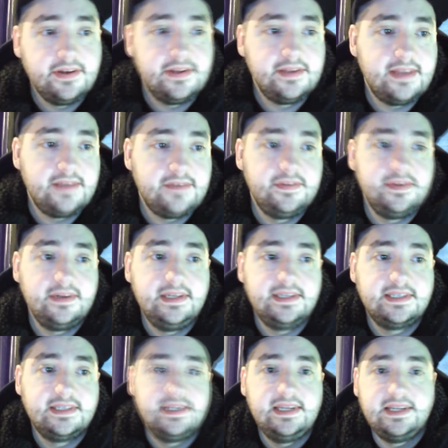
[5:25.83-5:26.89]
to definitely
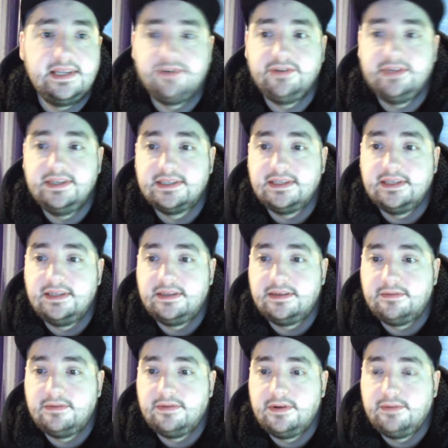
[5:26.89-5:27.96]
see an increase in
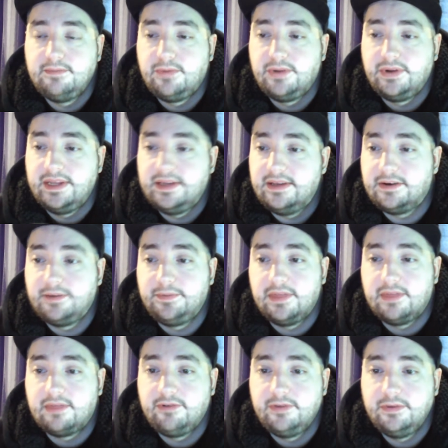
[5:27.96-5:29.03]
money coming
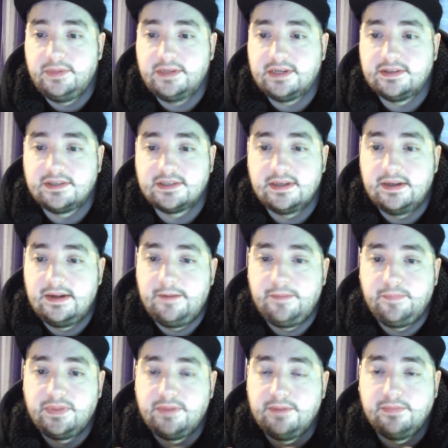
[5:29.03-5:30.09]
through, because
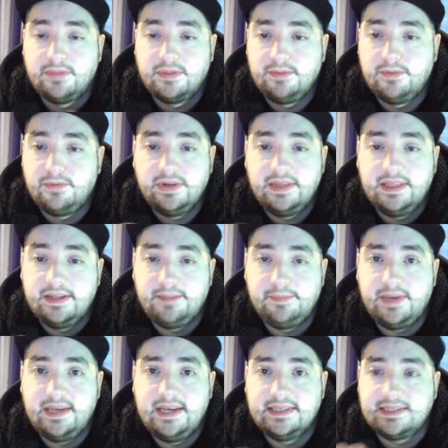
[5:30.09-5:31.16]
the money that it
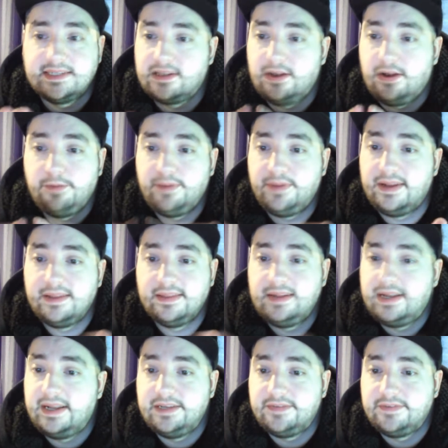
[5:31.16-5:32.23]
pays is a lot better than
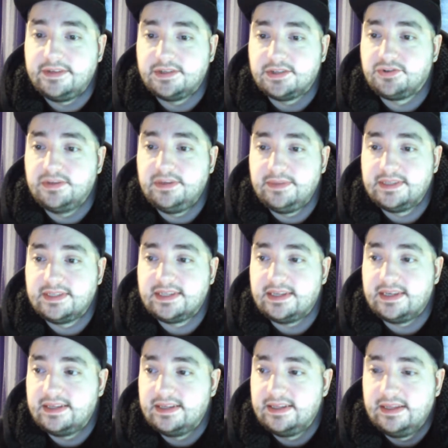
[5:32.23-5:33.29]
any other streaming
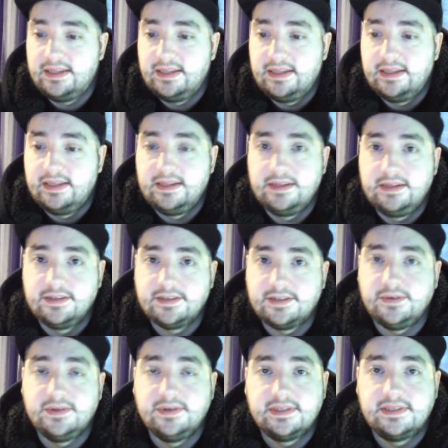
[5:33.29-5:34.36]
site.
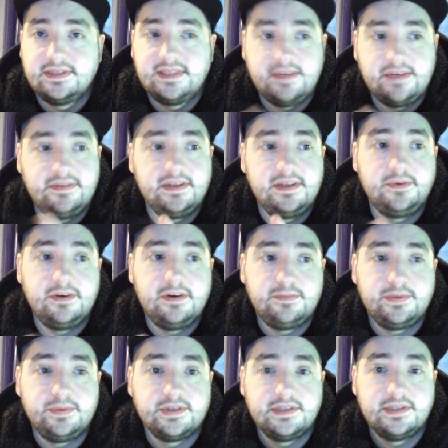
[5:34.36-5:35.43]
So it's definitely worth
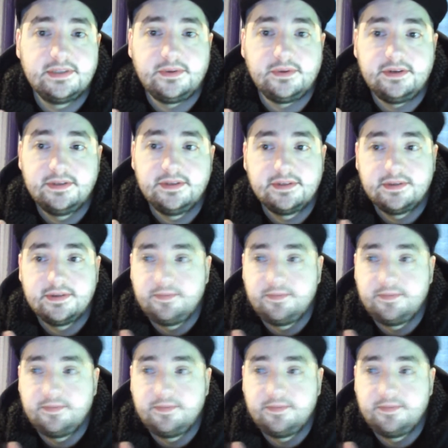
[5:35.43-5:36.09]
pushing towards.